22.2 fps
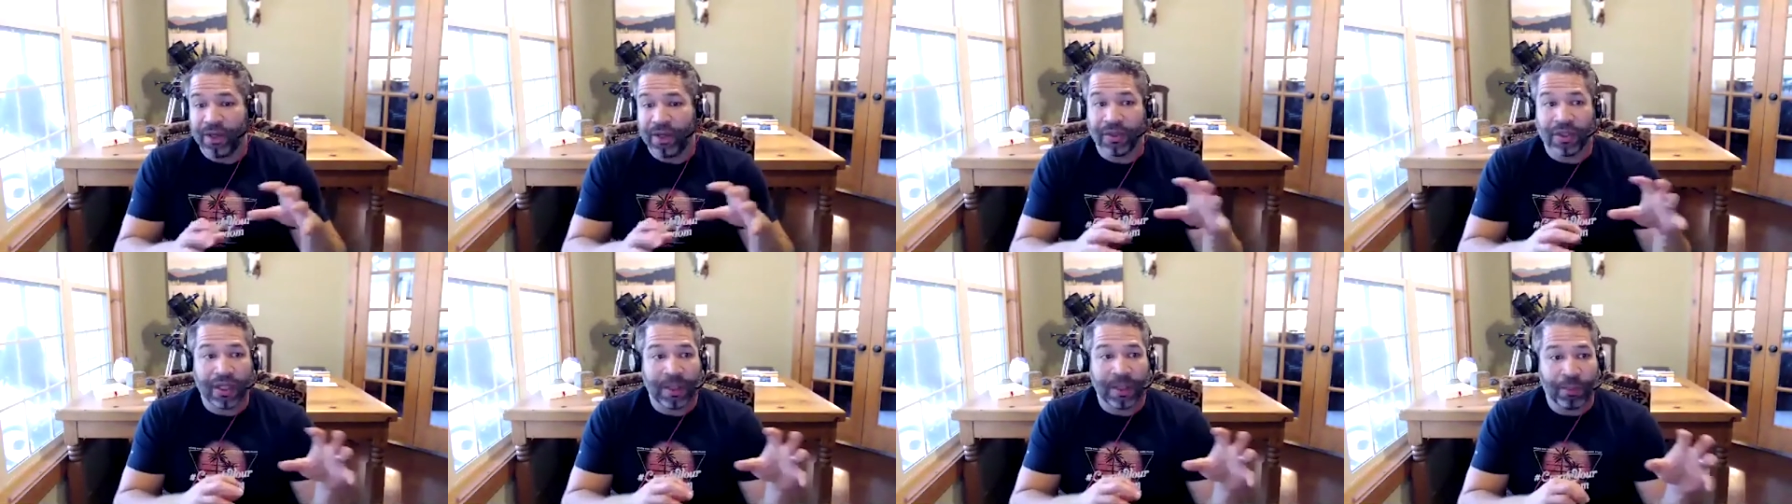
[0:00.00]

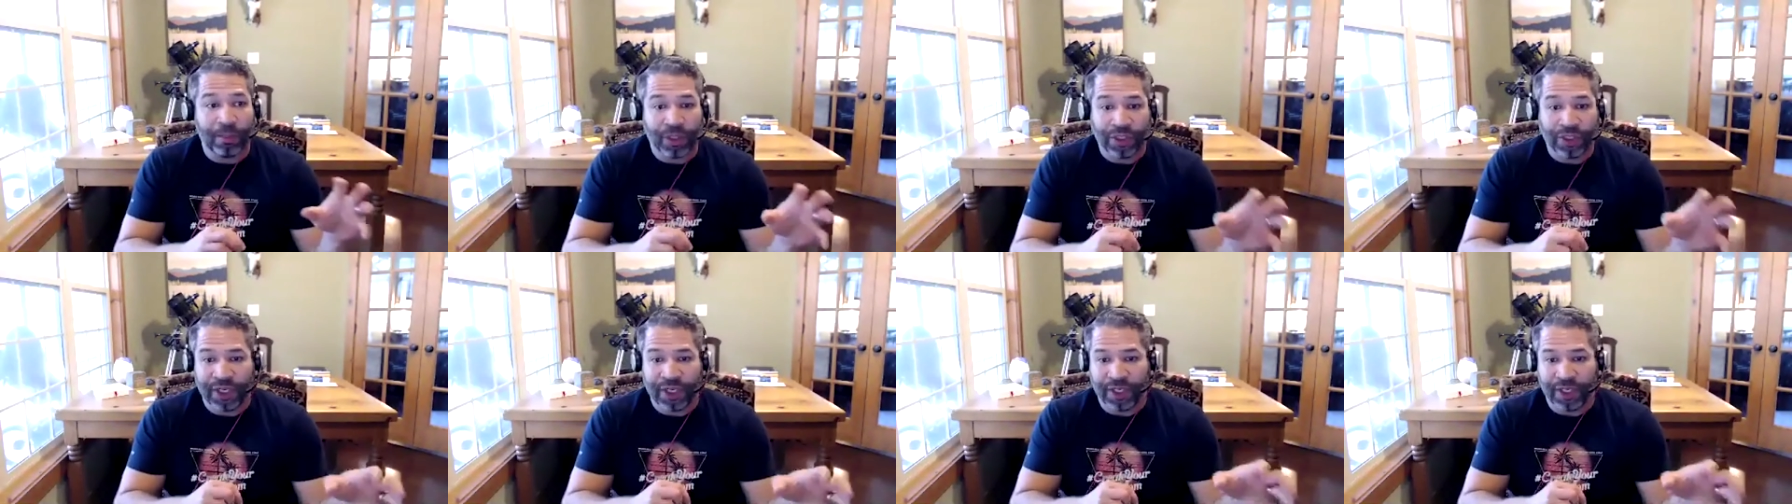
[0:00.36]
on a
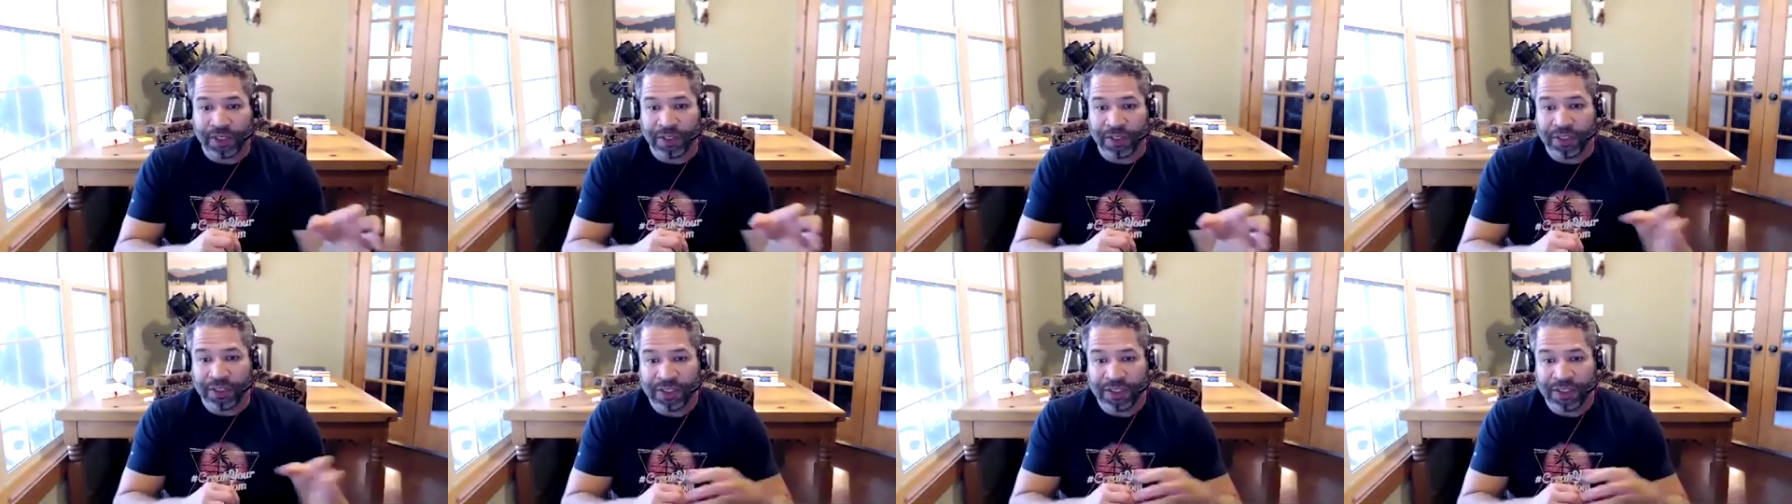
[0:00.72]

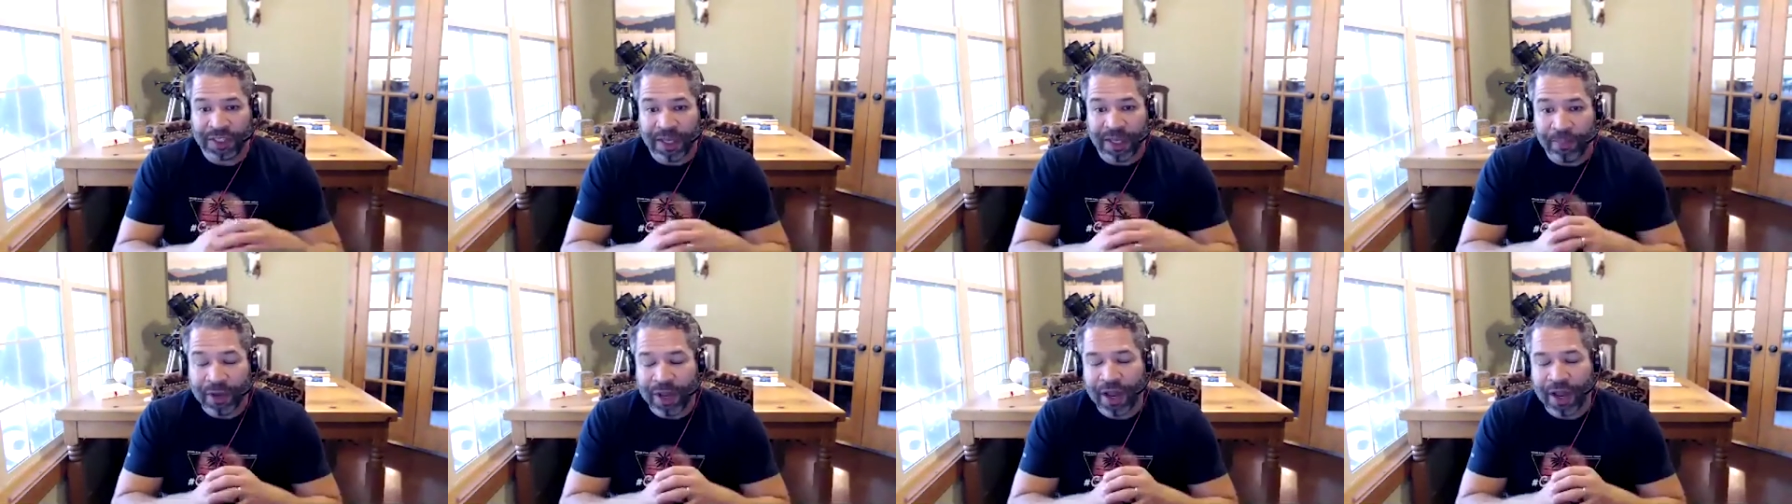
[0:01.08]
particular
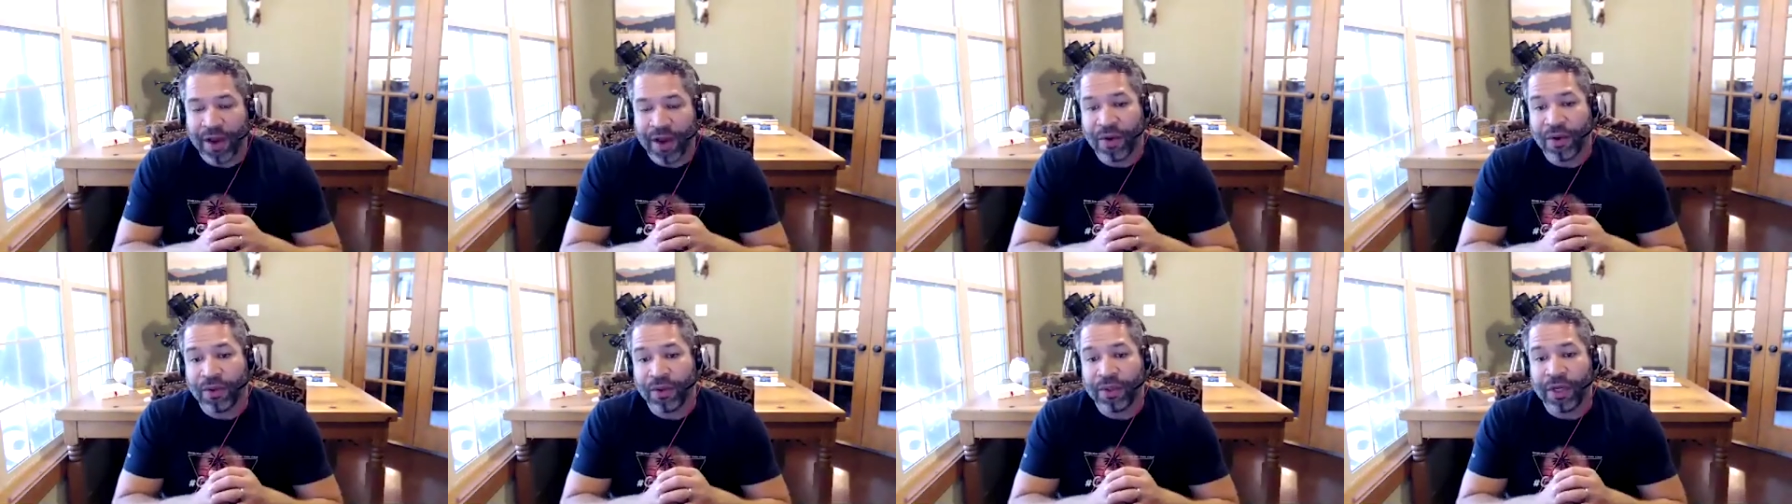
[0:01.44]
zip
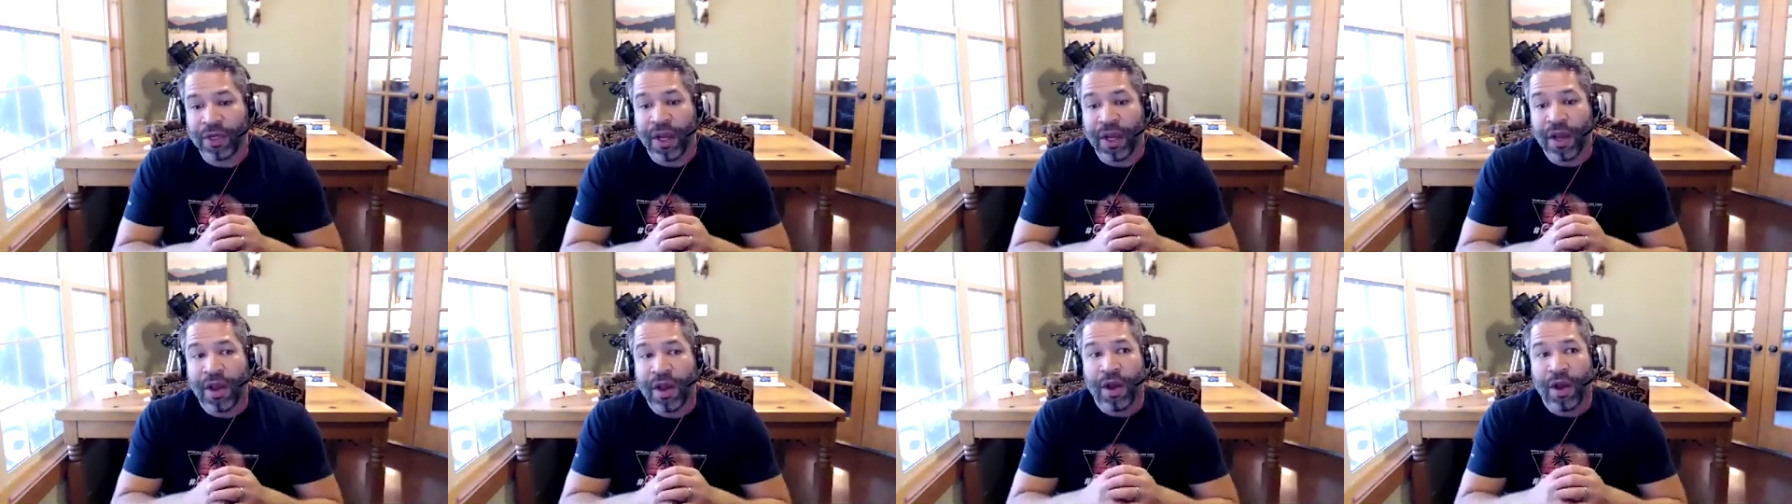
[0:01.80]
code?